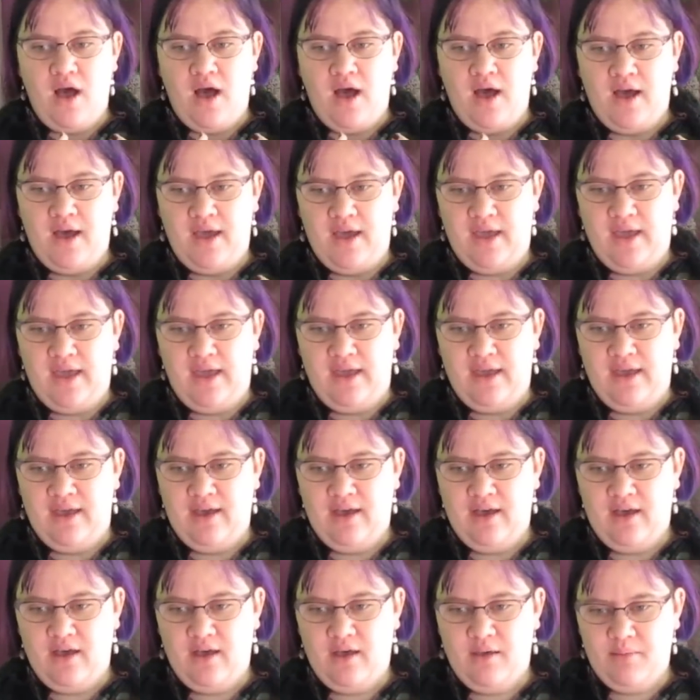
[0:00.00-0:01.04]
I
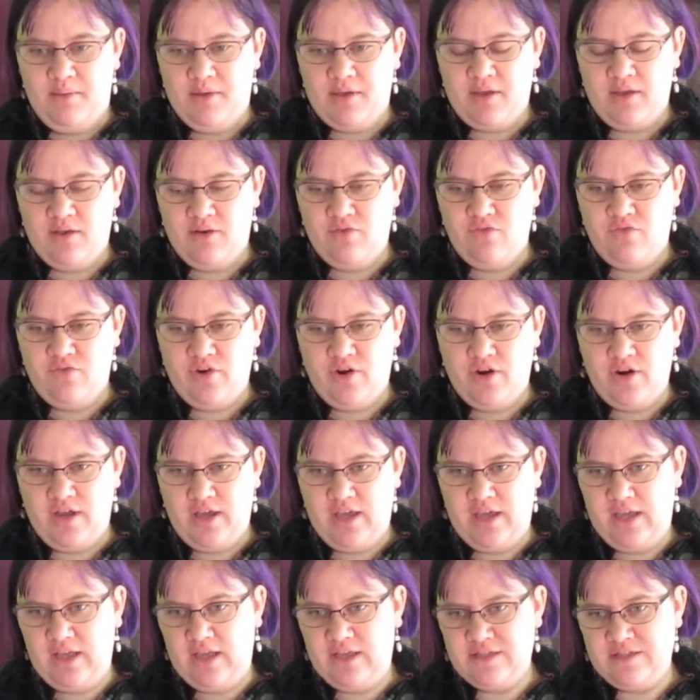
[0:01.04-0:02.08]
am
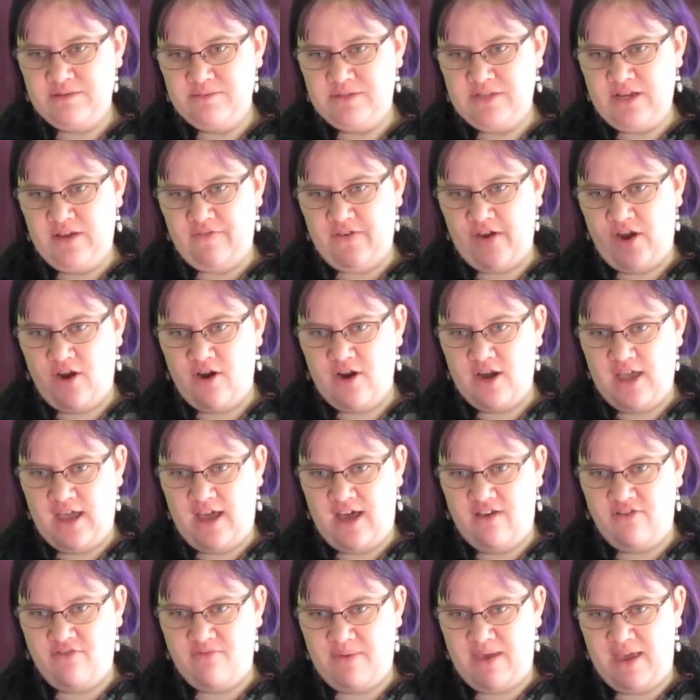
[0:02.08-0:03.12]
converting some stuff I already
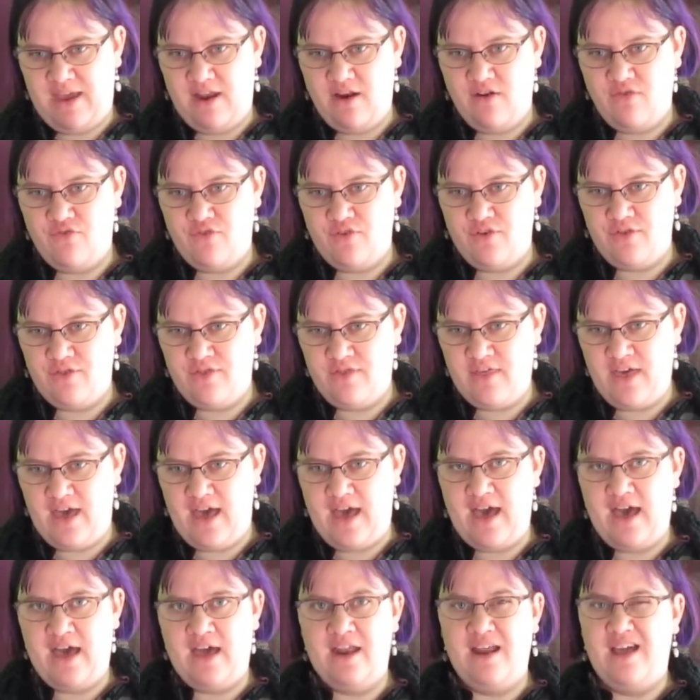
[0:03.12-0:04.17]
have made for
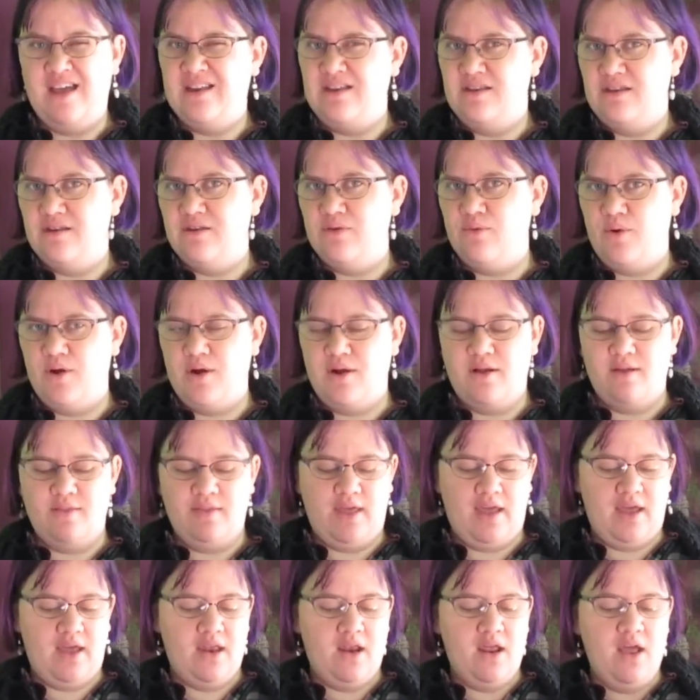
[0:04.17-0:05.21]
that. I need to work on
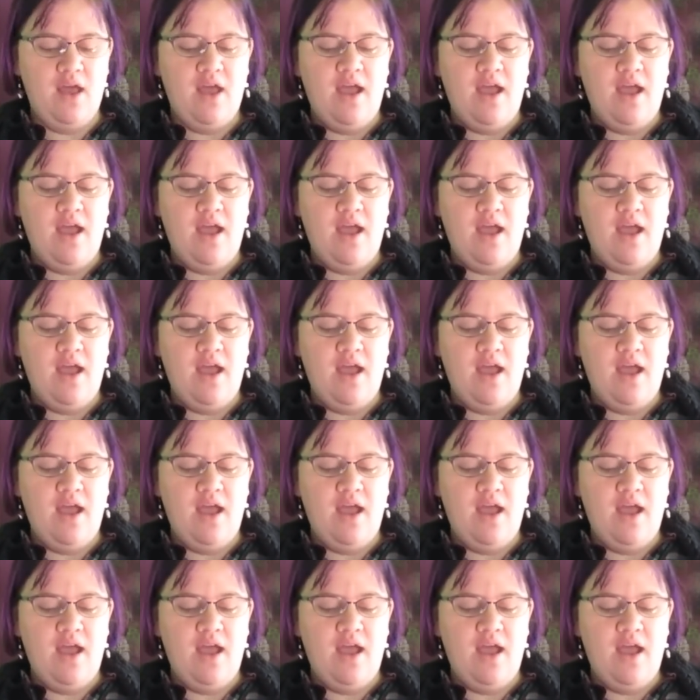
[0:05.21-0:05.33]
that.